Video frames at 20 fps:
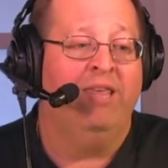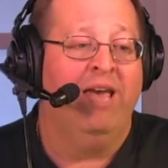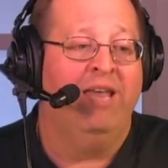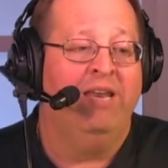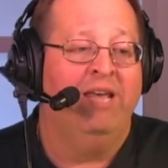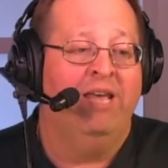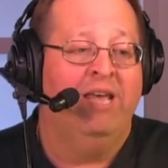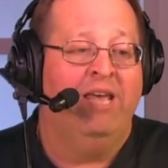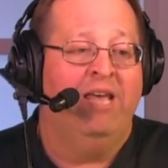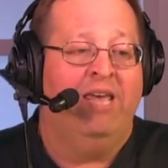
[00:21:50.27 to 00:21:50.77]

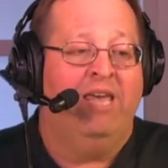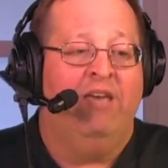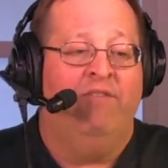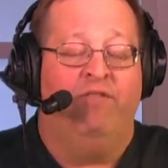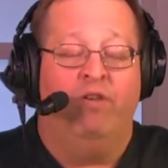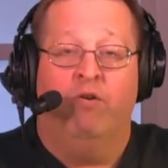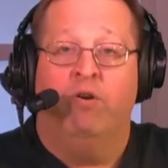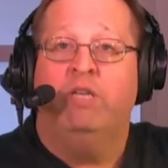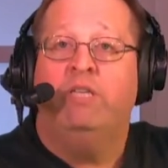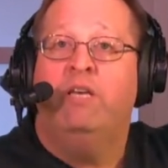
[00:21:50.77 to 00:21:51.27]
That
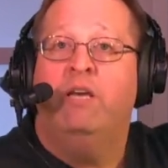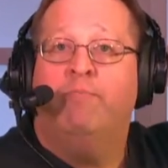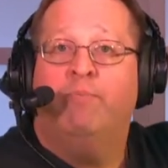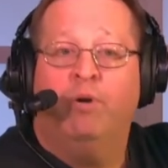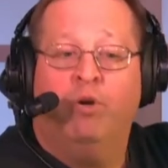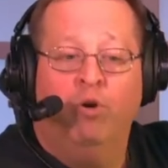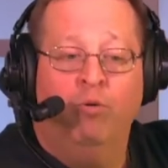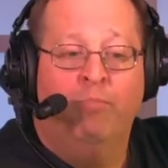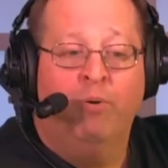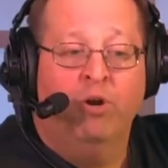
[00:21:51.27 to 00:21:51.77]
if they're a
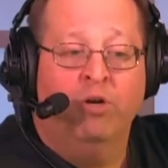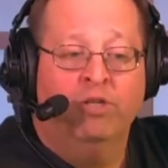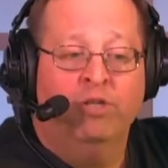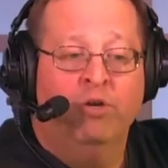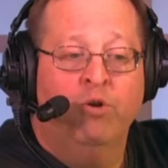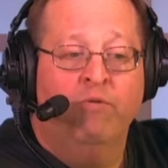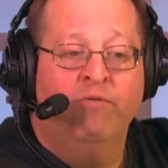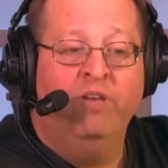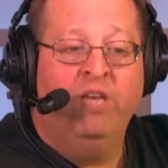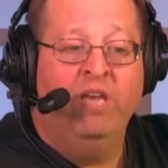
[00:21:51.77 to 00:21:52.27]
typical
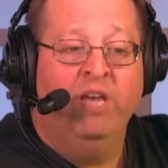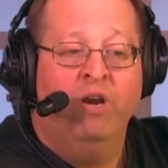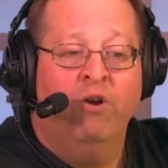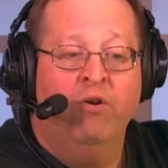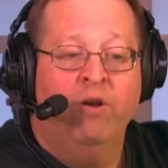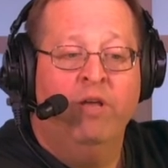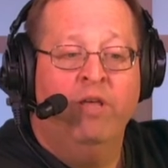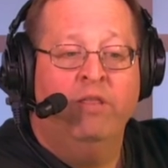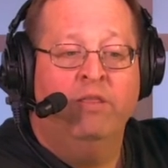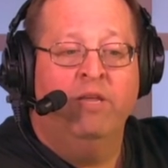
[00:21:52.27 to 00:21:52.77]
person over
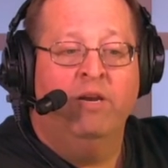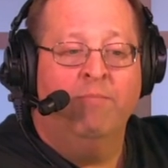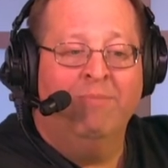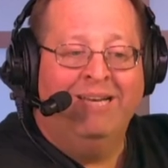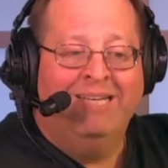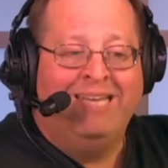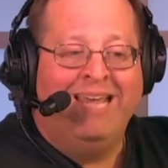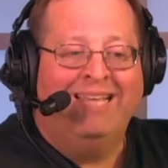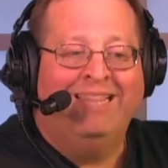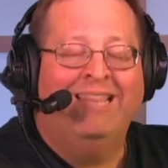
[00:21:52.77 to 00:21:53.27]
here, then I'm
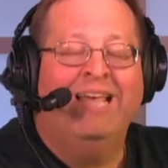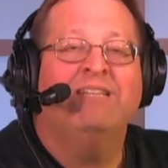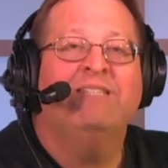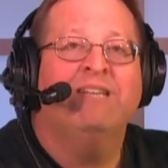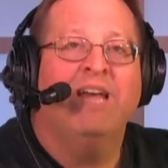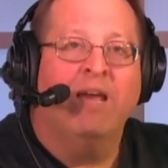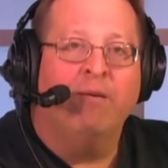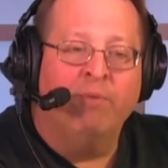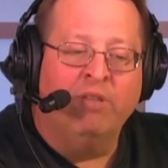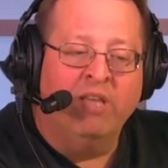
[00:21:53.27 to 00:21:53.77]
going to take less
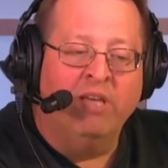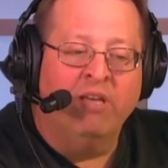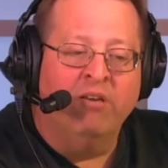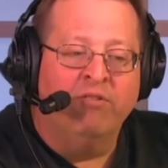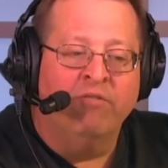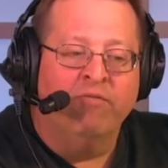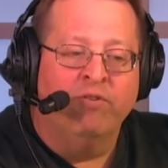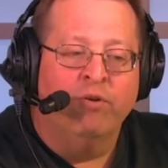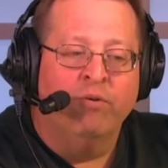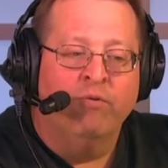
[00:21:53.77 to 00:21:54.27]
time in the
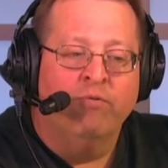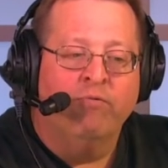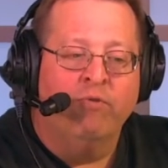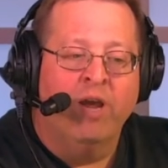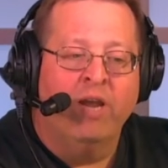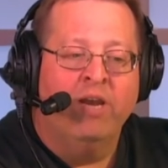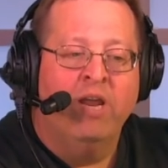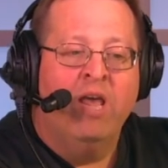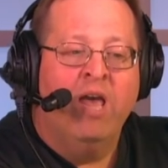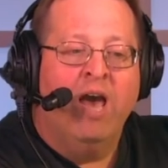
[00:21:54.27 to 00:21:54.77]
interview,
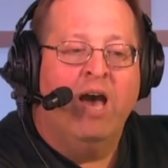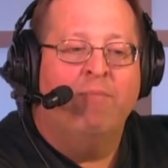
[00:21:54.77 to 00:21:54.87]
right?